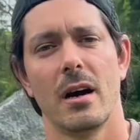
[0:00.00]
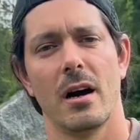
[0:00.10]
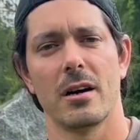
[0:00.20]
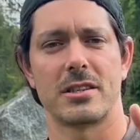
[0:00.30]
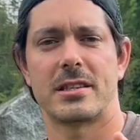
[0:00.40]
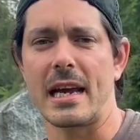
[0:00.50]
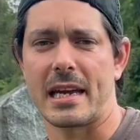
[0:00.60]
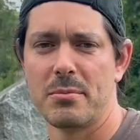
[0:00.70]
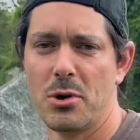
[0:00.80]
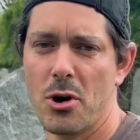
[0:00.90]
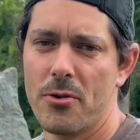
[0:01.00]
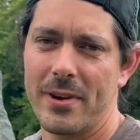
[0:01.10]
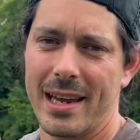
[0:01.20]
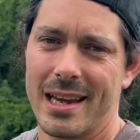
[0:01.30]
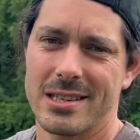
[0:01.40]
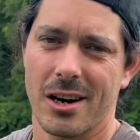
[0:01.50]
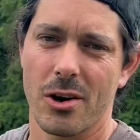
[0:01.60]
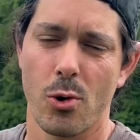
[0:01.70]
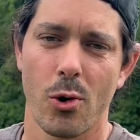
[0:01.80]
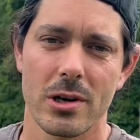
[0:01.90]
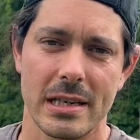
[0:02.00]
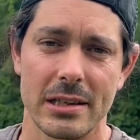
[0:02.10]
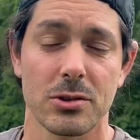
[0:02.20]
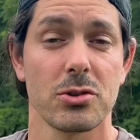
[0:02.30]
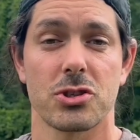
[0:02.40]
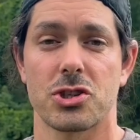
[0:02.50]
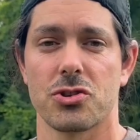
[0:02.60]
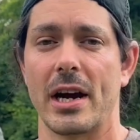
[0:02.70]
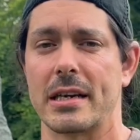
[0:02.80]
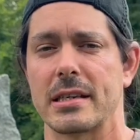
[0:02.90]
Our second move is our horizontal strikes.